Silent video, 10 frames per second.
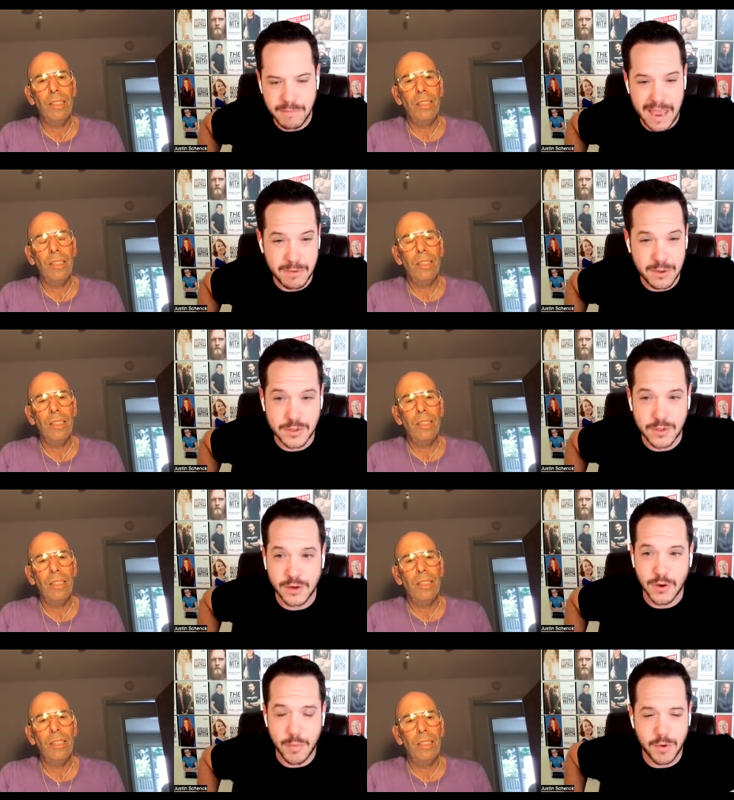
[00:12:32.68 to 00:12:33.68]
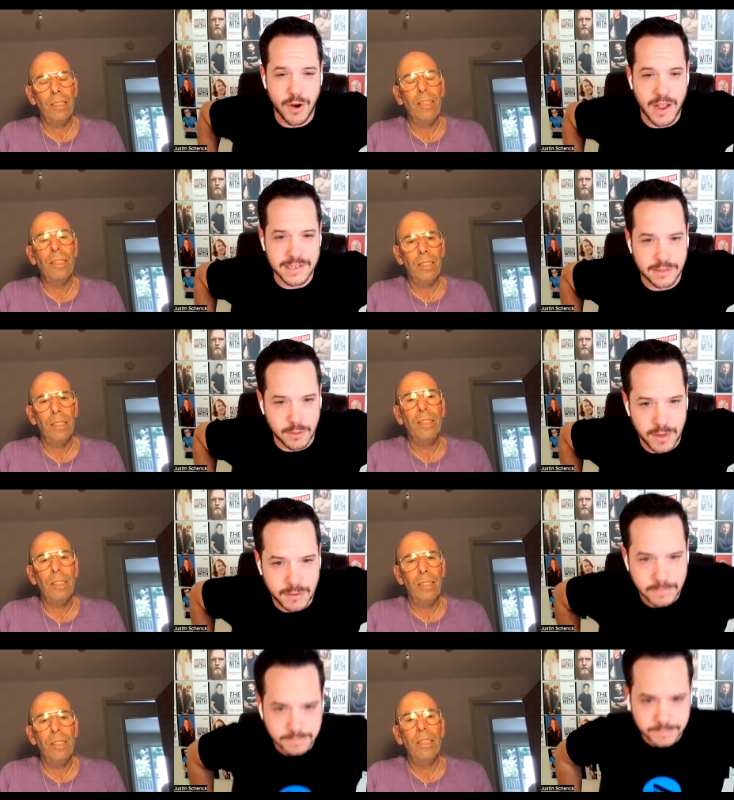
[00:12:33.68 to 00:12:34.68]
Speaker 1: maybe you started to open your eyes a little
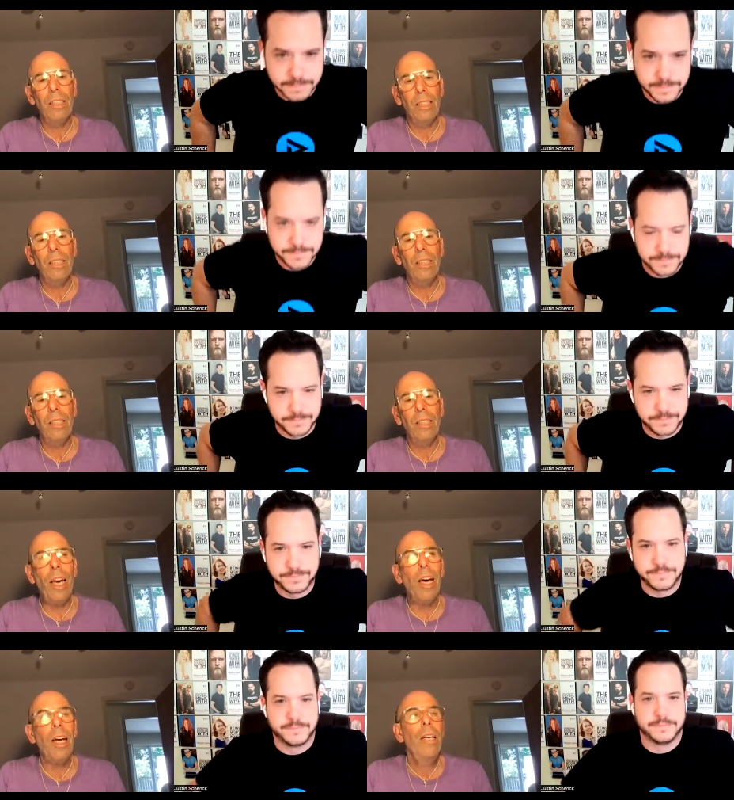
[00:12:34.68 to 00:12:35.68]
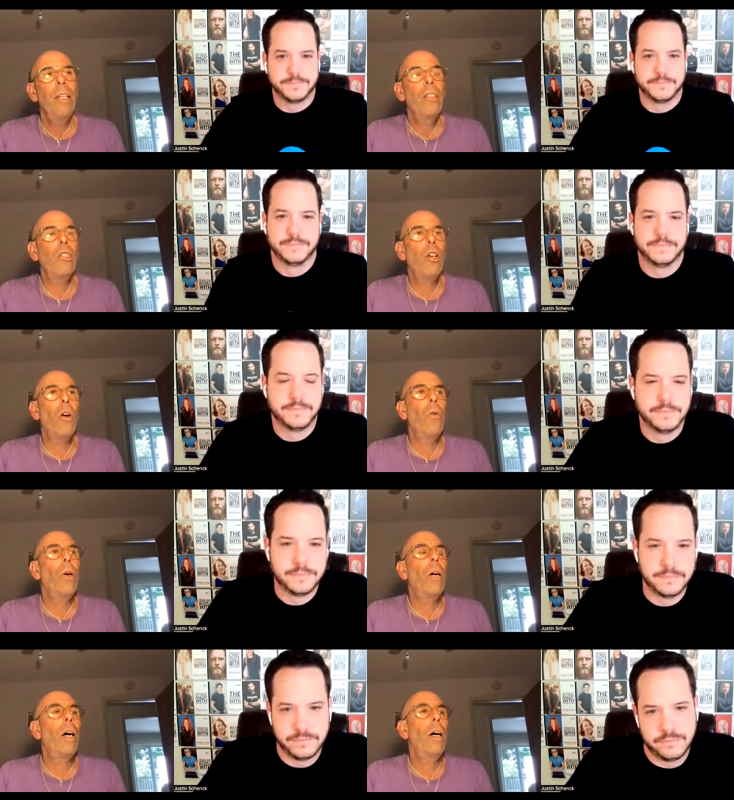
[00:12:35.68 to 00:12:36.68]
bit
Speaker 2: yeah
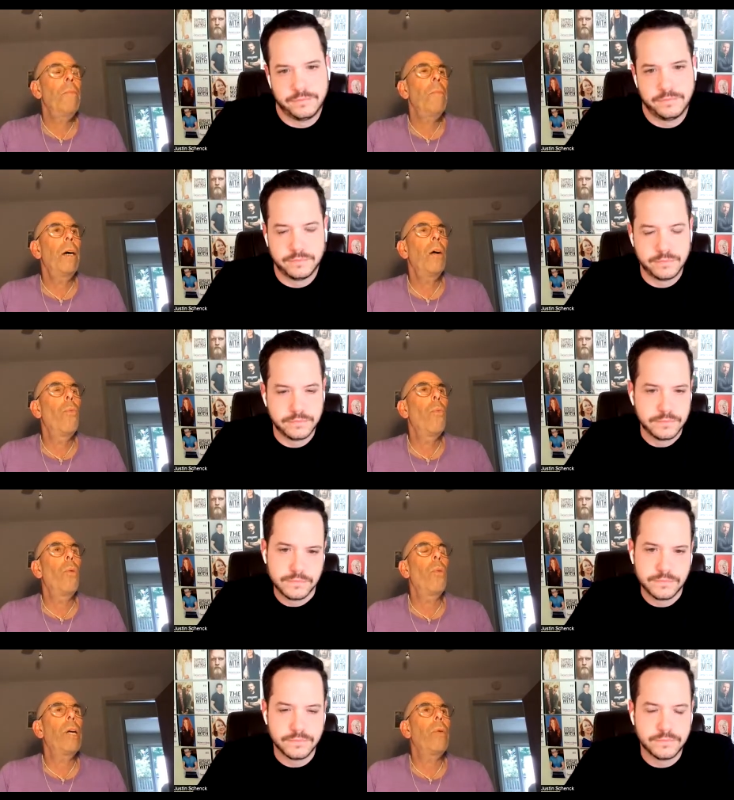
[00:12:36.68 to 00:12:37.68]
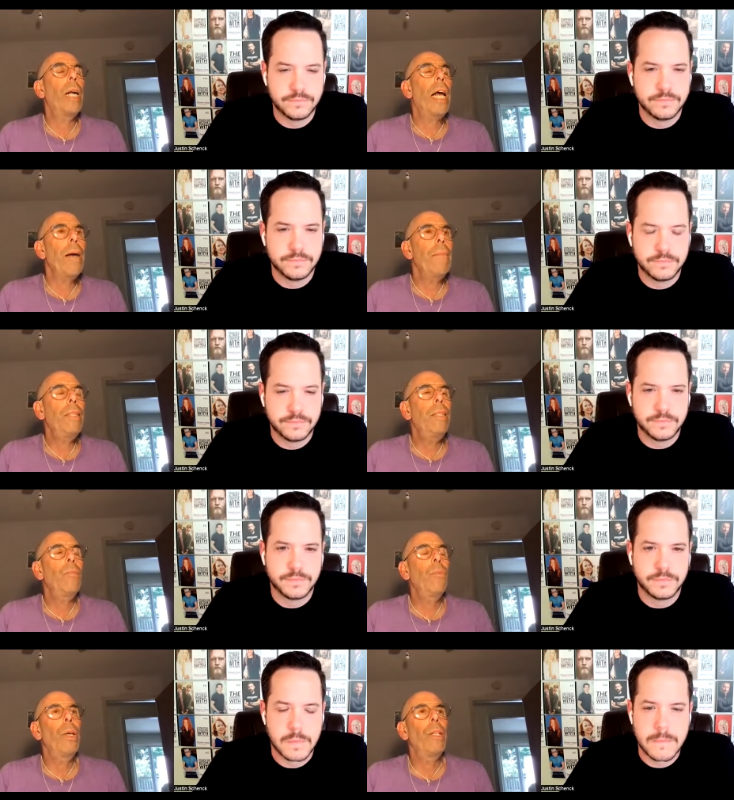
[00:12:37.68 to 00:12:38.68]
so um, what what happens
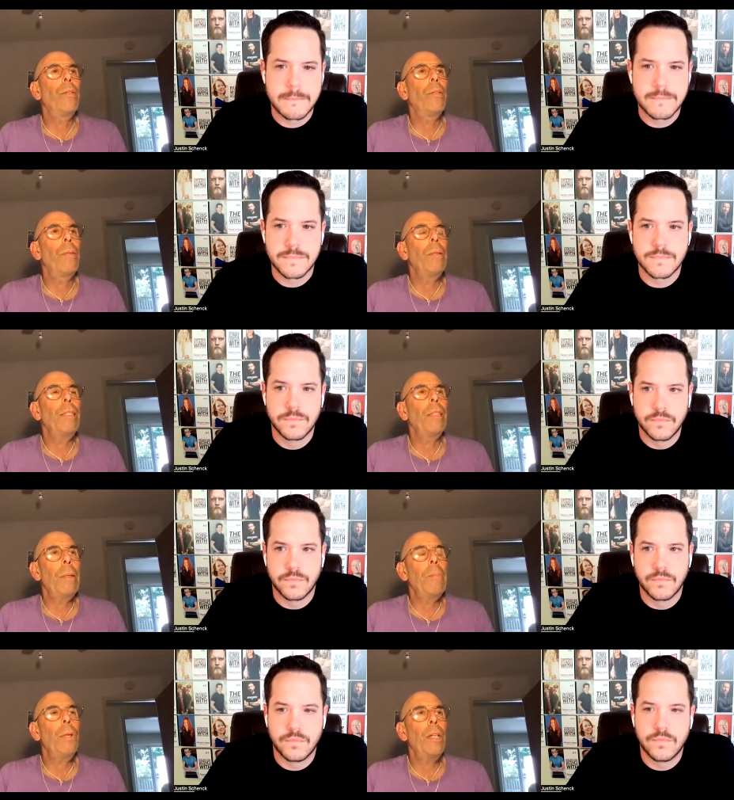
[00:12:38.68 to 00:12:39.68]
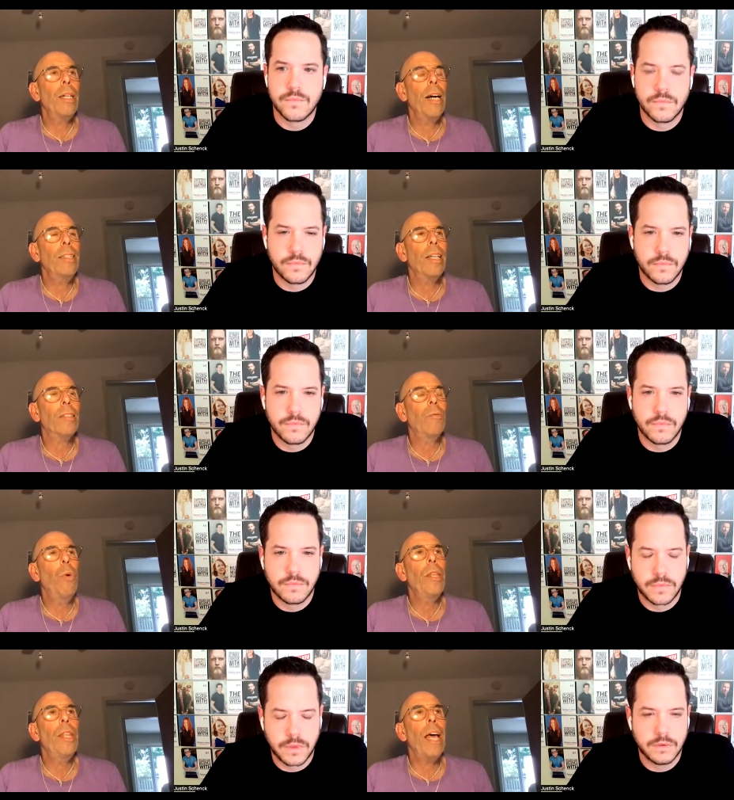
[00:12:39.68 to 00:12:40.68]
is when let me let me put it in context.
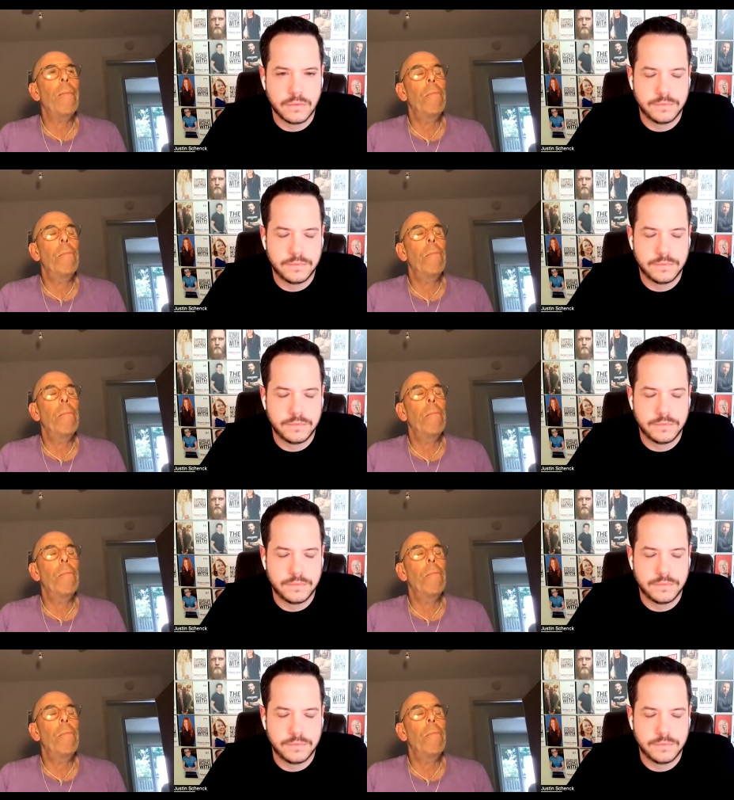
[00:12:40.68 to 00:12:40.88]
When that